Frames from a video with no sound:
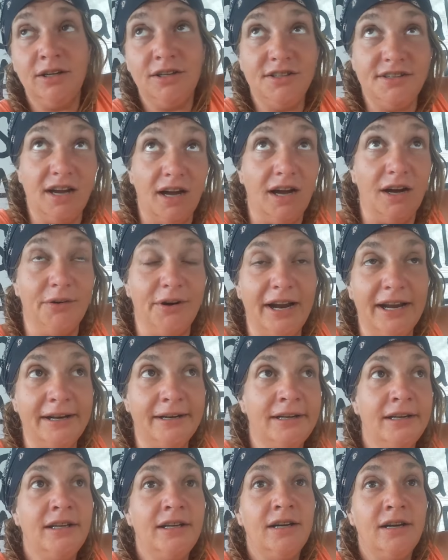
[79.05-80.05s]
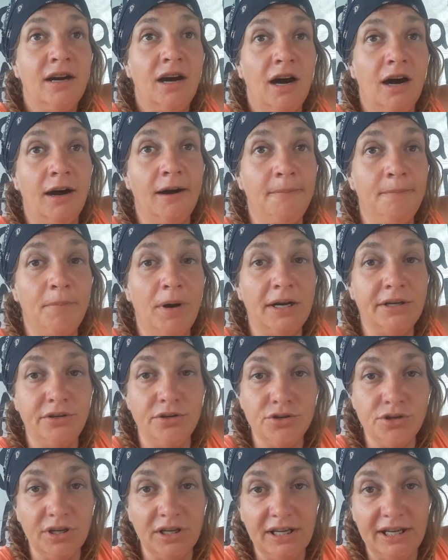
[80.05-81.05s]
Duh, right? I
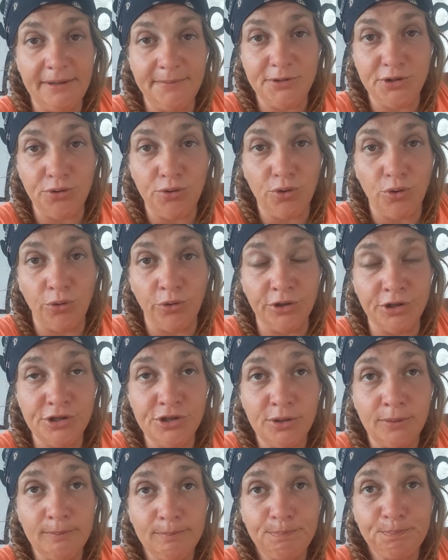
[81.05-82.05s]
usually keep 2 coolers.